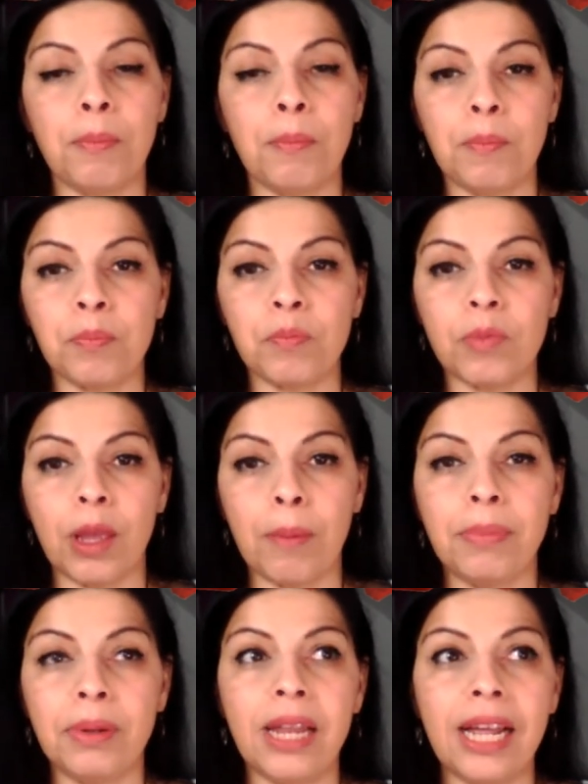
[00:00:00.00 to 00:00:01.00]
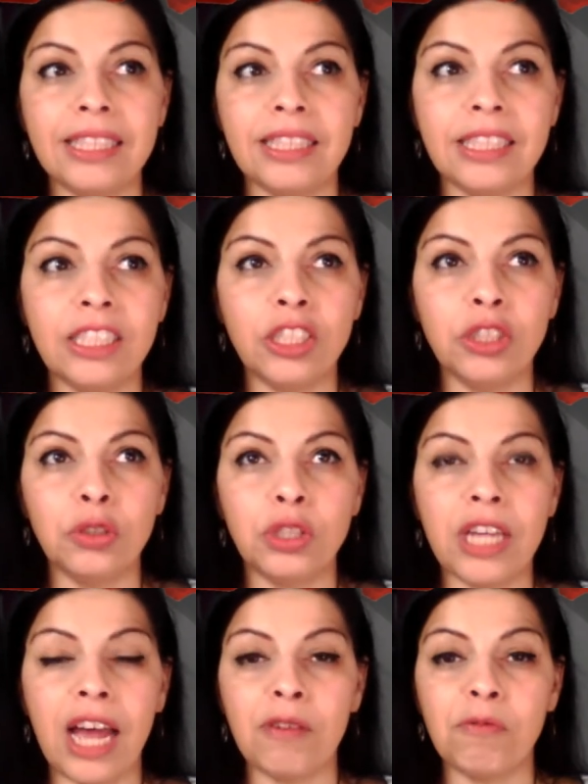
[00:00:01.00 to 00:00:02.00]
blessing you to have
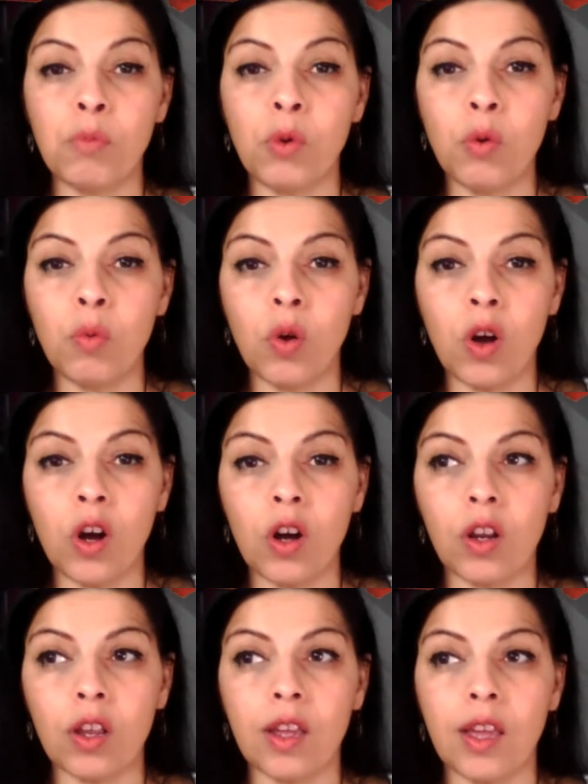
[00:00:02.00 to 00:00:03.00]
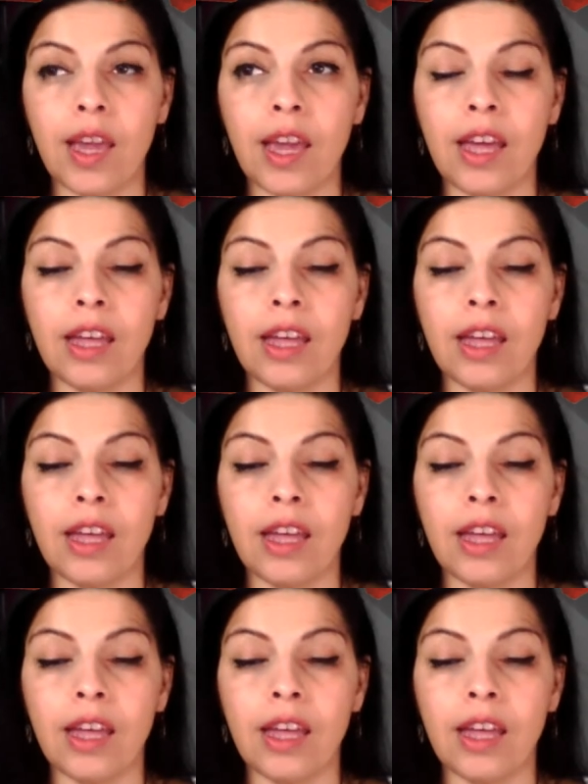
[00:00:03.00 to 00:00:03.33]
more work and